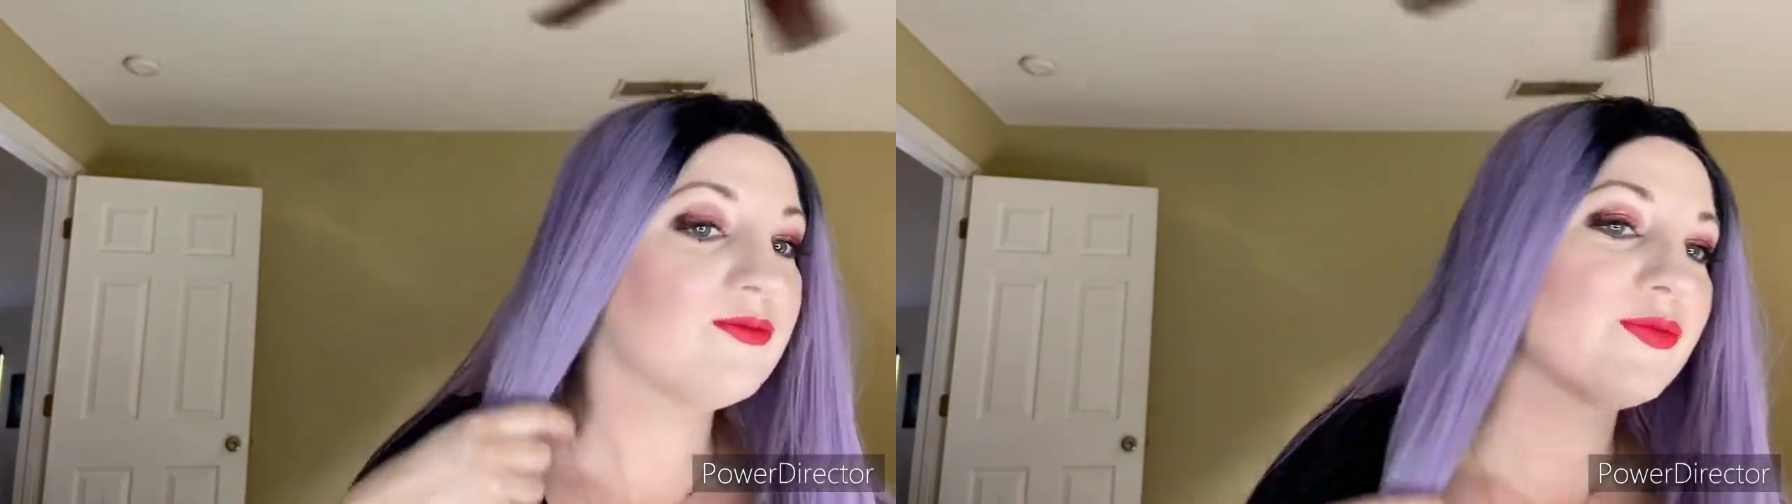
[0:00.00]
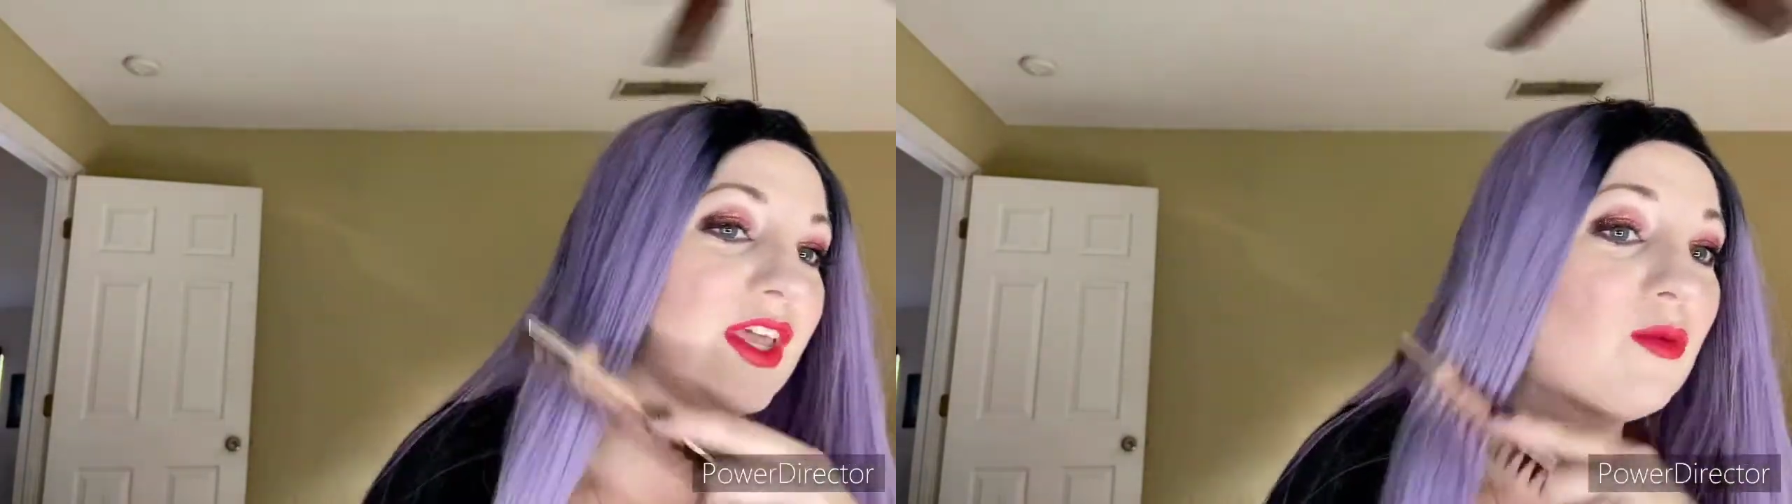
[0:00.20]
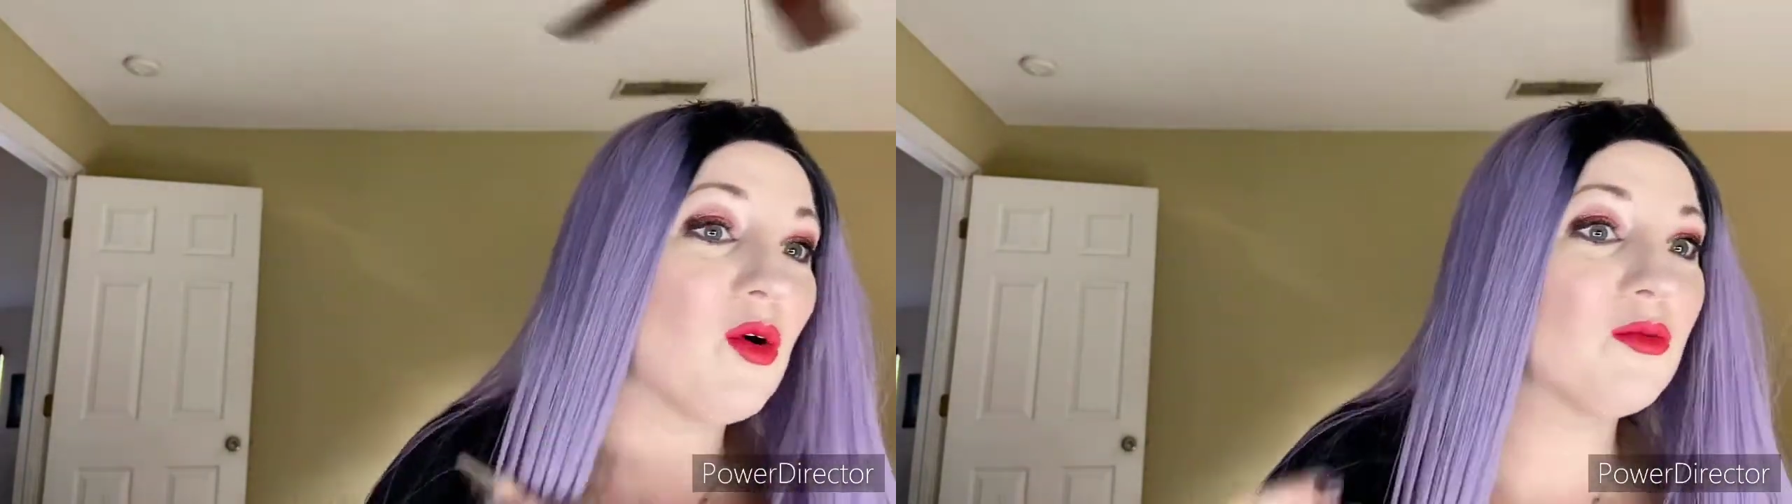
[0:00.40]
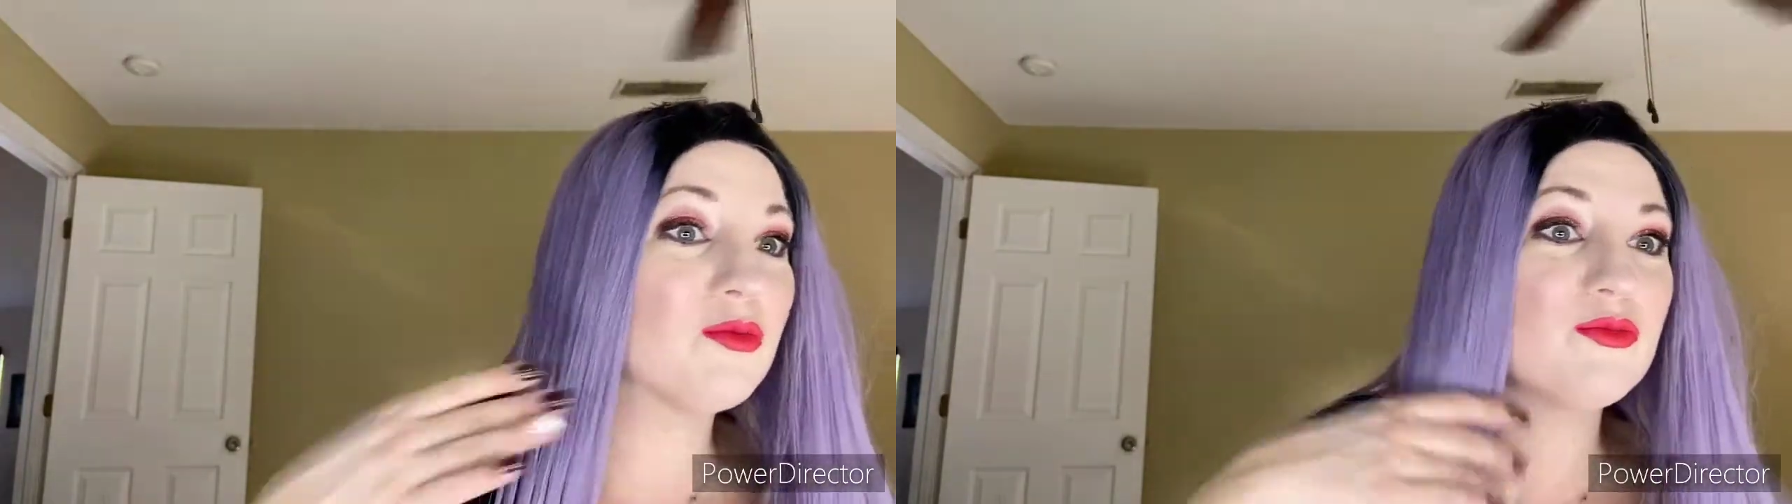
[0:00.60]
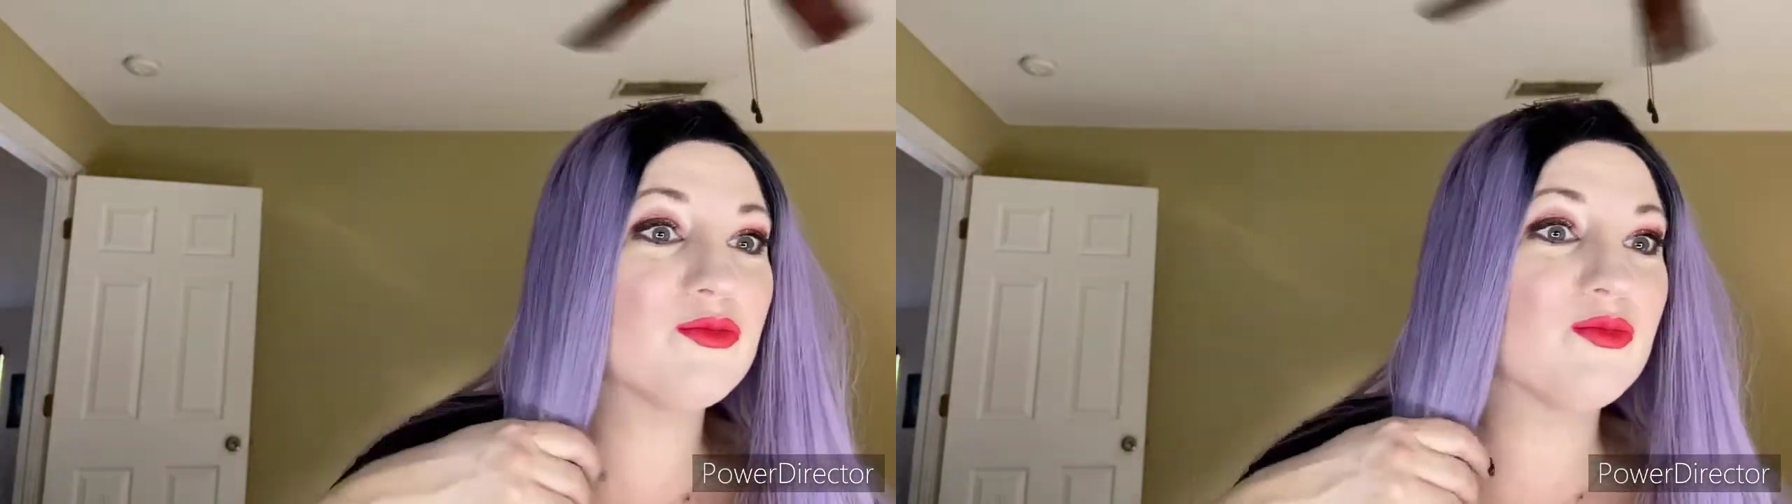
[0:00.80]
He won't
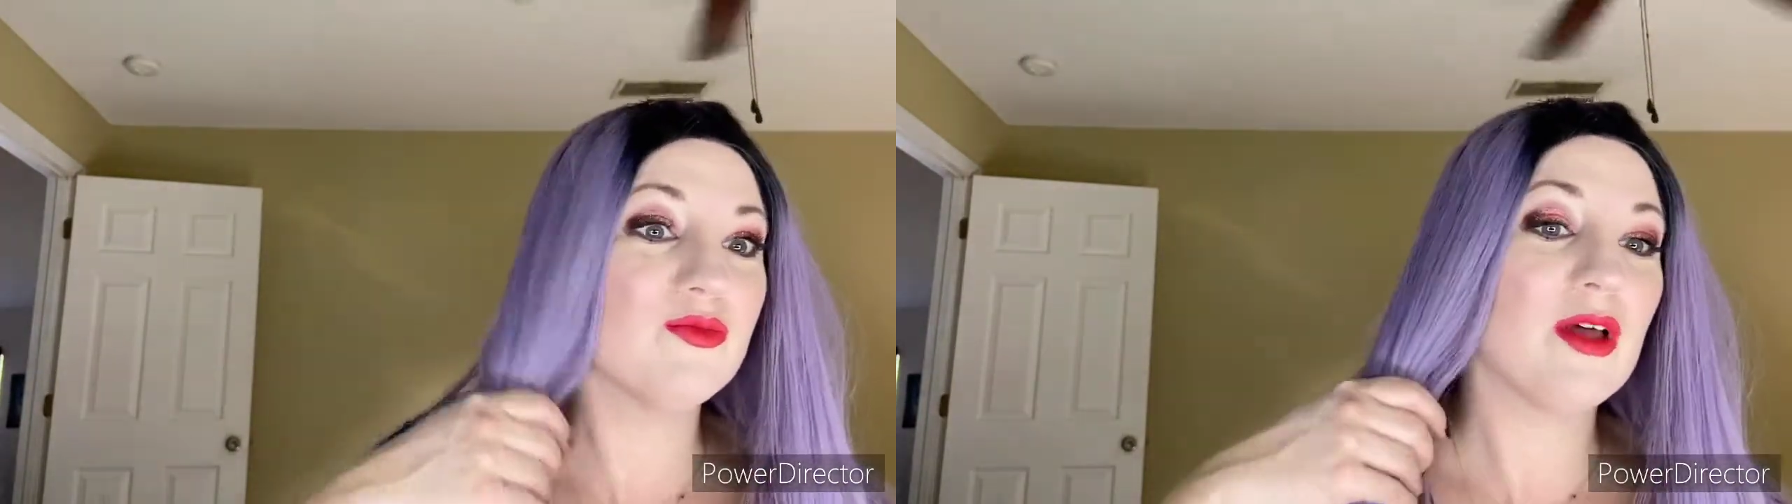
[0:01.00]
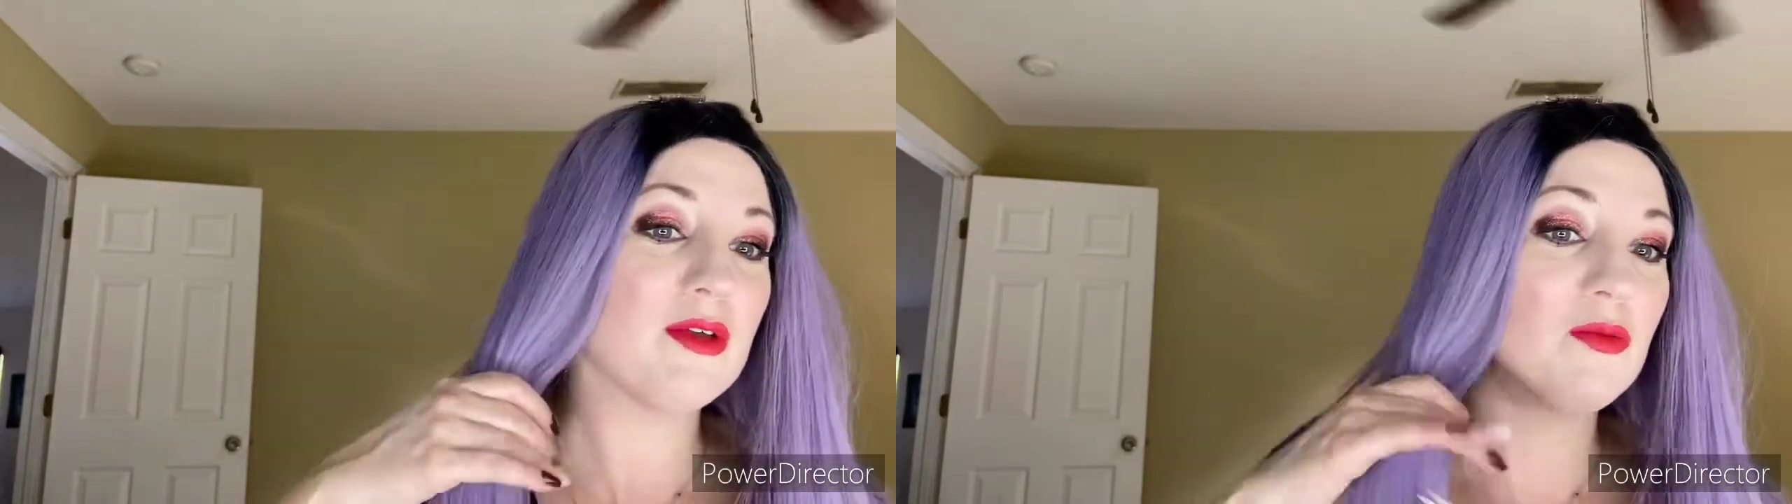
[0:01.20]
let me